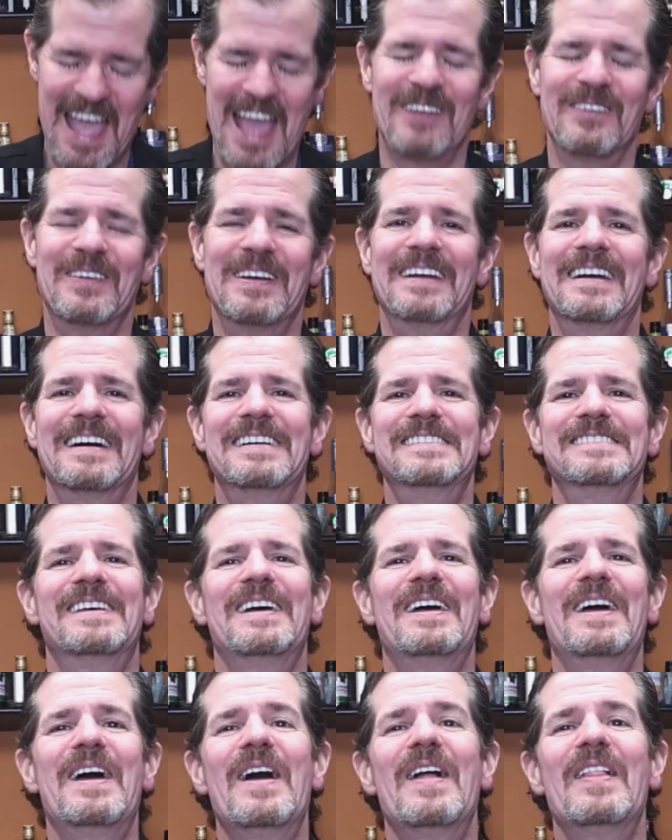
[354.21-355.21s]
Anyway, guys,
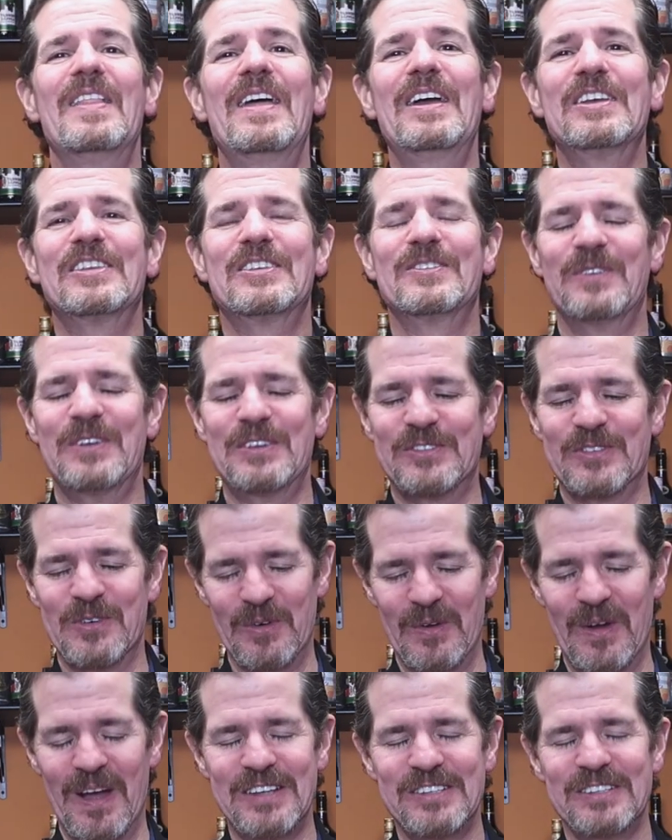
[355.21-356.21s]
thank you so much
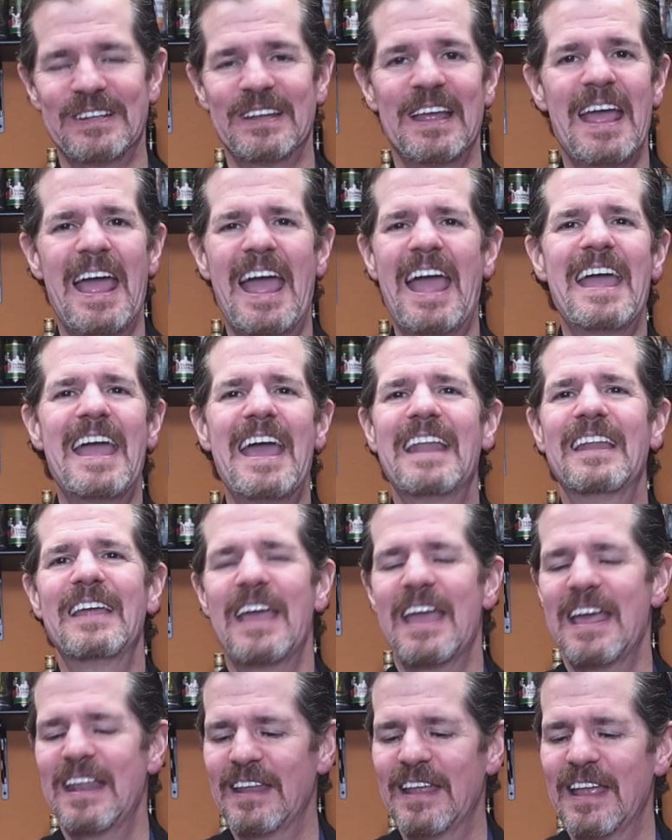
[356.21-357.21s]
for watching. Hey,
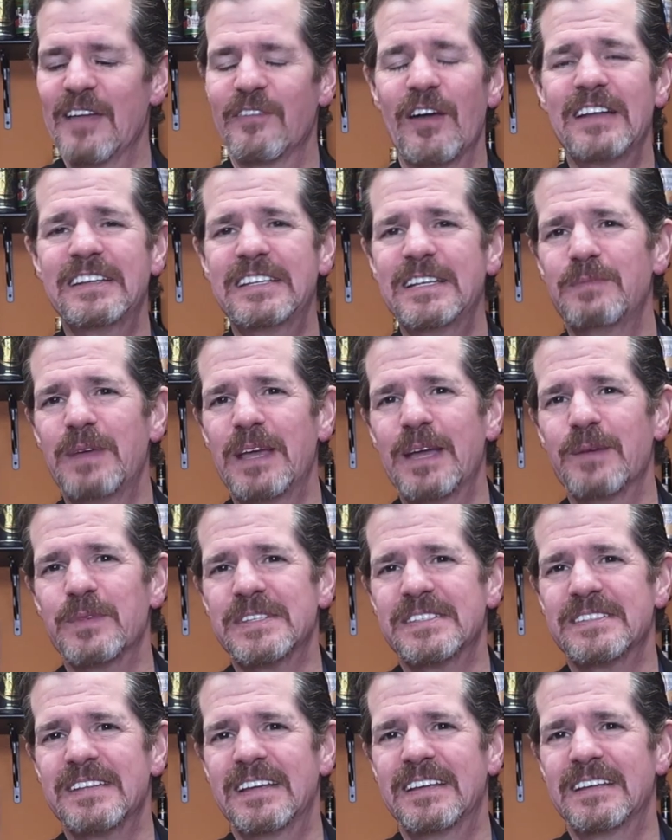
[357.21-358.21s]
and if I did make a
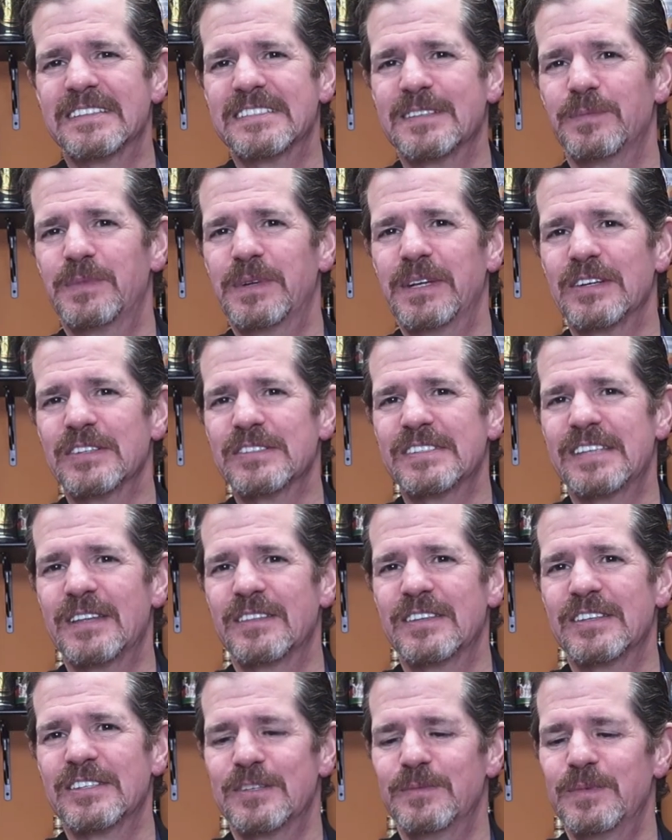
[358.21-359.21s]
mistake and somebody else
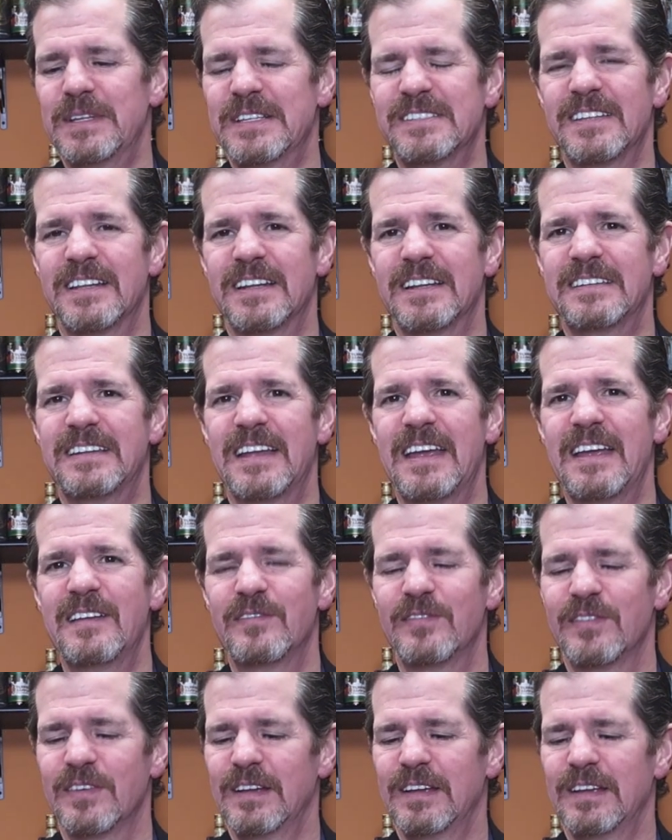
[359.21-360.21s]
sent this to me instead of
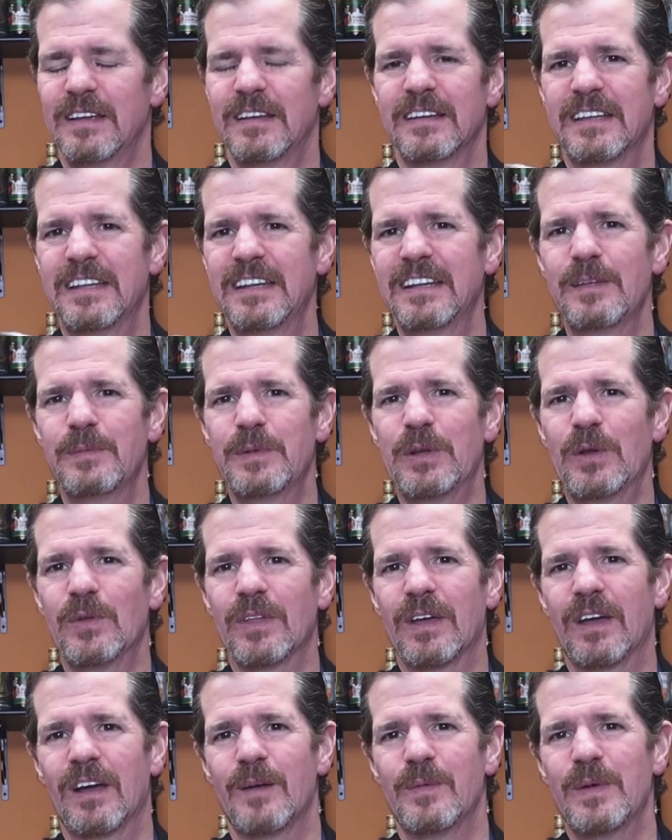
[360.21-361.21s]
Dave, can you let me know
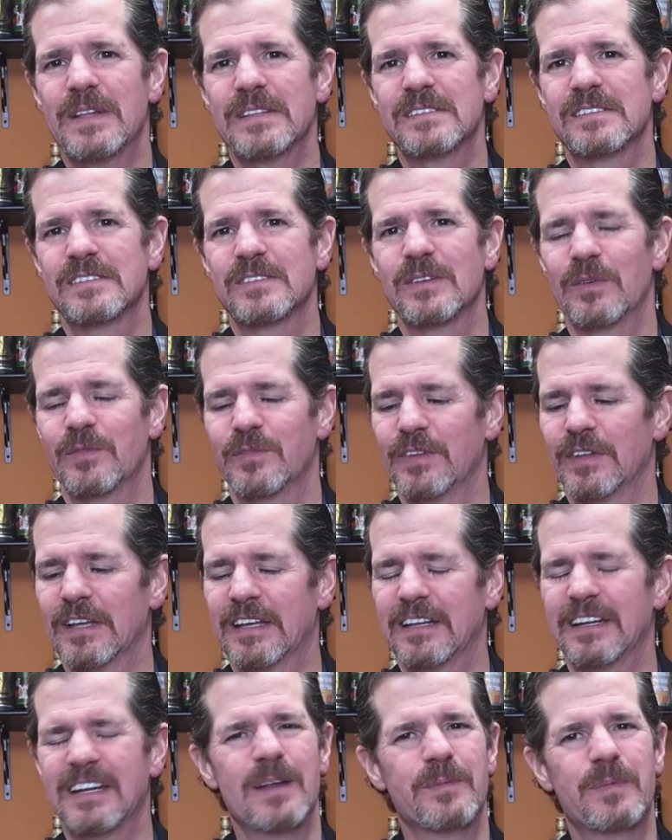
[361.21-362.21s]
in the comments so I don't feel
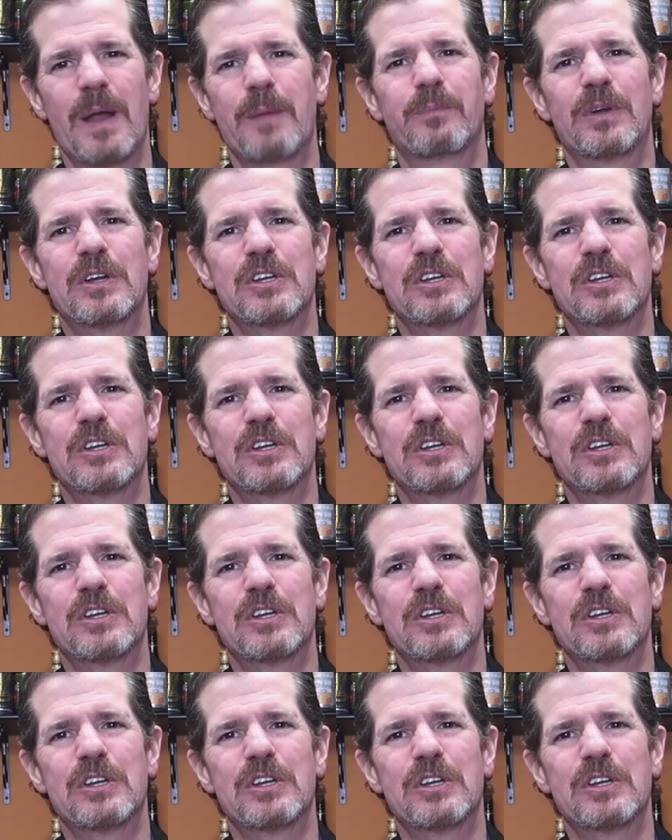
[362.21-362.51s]
like an idiot? But I'm